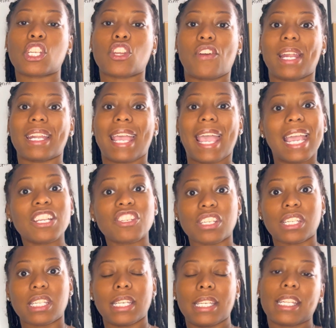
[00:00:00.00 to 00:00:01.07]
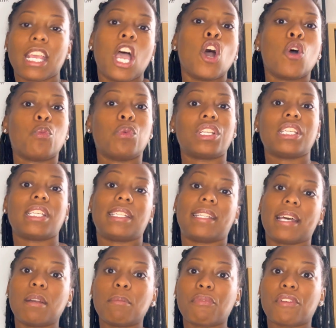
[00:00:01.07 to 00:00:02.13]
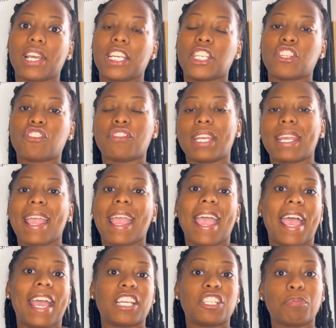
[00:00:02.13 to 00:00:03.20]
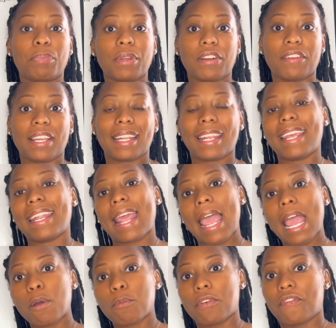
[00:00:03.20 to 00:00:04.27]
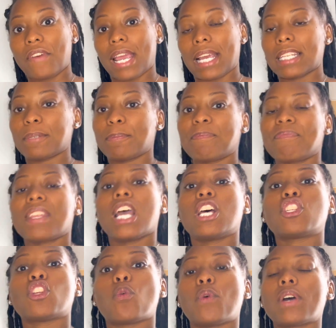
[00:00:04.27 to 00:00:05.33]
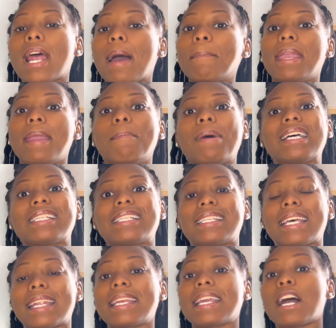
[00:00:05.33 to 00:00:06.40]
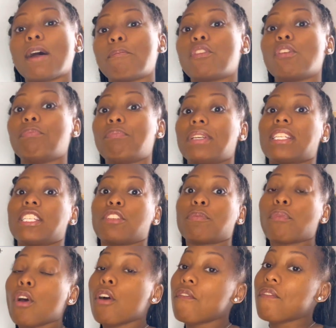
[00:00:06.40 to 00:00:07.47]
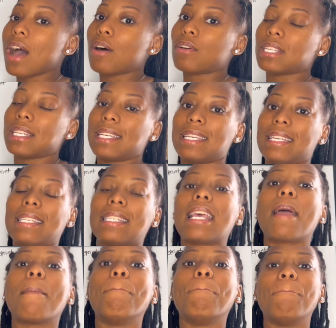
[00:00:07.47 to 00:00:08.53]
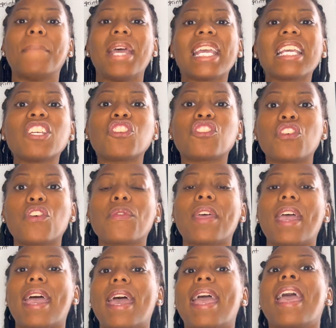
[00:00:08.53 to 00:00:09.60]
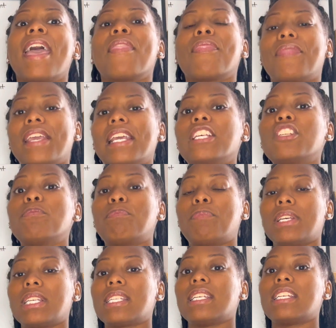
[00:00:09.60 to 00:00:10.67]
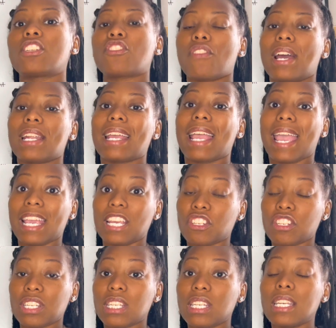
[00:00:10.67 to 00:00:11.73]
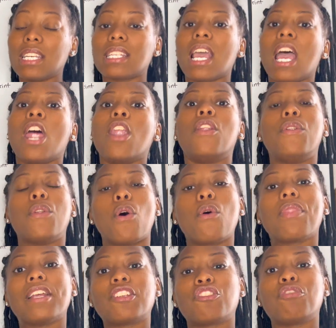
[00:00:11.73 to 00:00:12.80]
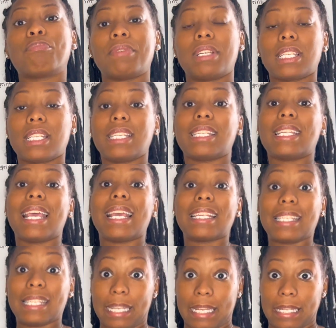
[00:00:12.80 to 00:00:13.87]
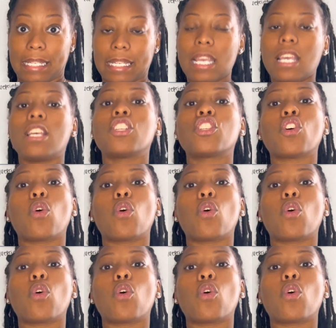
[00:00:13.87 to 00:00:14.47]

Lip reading: credit agencies, which is Dun & Bradstreet, Experian, and Equifax. So what I mean by setting up your business profiles is making sure that these business credit agencies know that your business exists. So